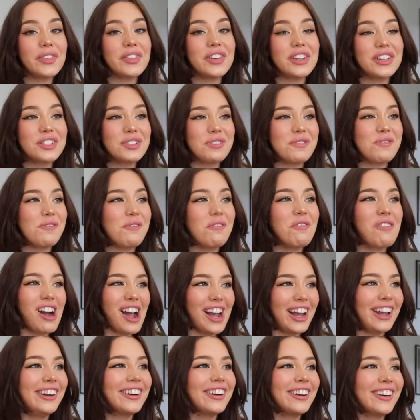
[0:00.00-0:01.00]
if it's
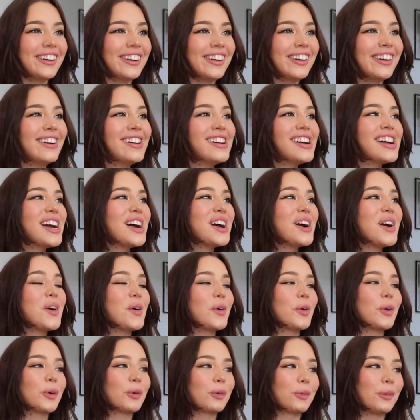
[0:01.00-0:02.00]
Weiner
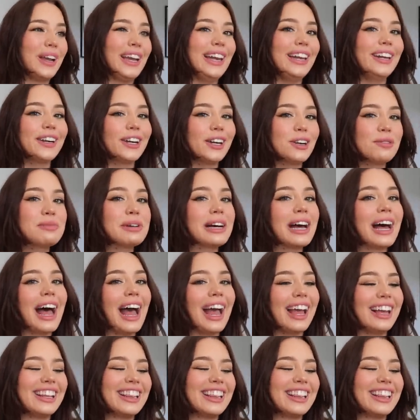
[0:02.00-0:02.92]
or Wiener, but